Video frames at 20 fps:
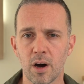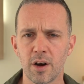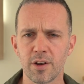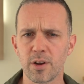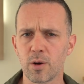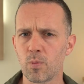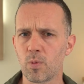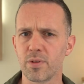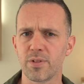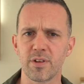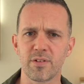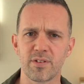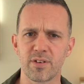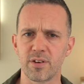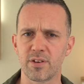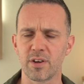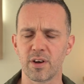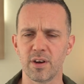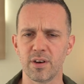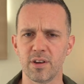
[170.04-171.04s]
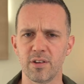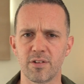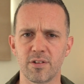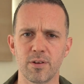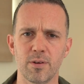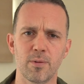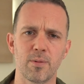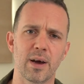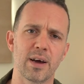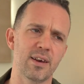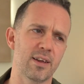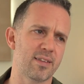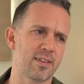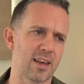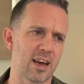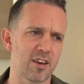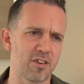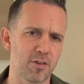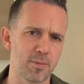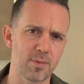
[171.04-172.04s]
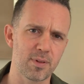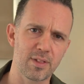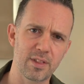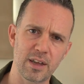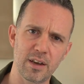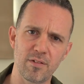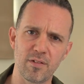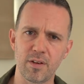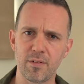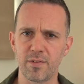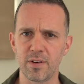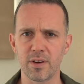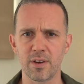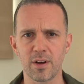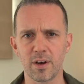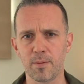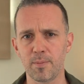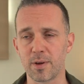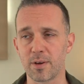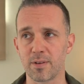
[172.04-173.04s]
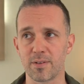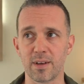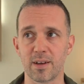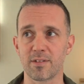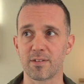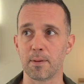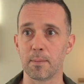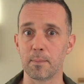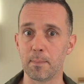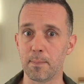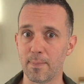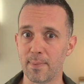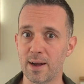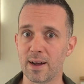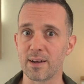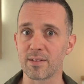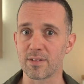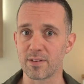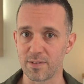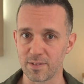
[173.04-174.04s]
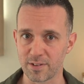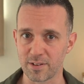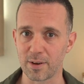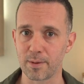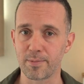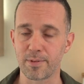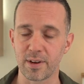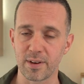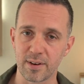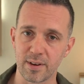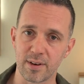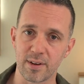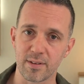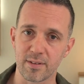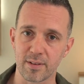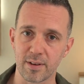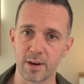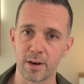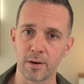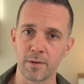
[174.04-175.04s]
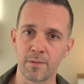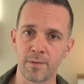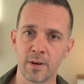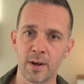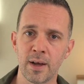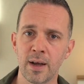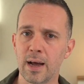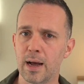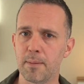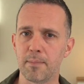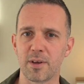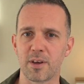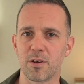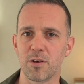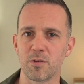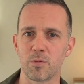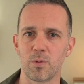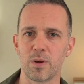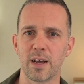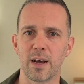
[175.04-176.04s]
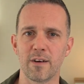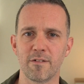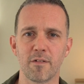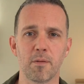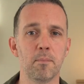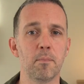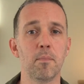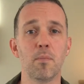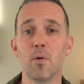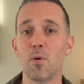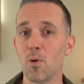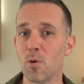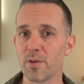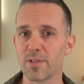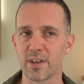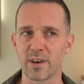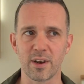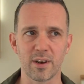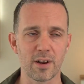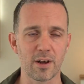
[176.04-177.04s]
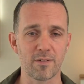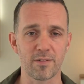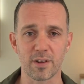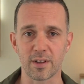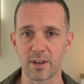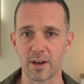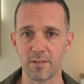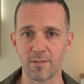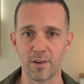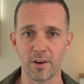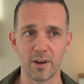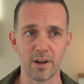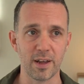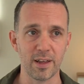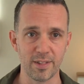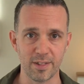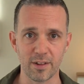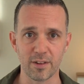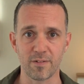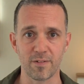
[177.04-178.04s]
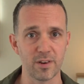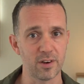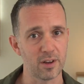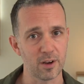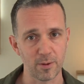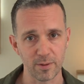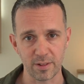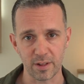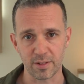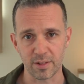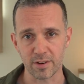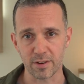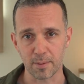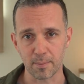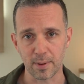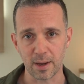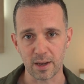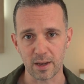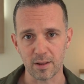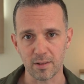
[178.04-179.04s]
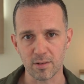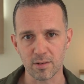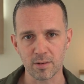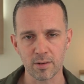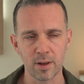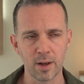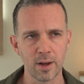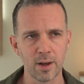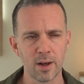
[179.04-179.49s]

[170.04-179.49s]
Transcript: I don't want this to turn into an attachment theory video, because that's a massive subject in itself, and because we have more than enough to cover in this video and the other domains.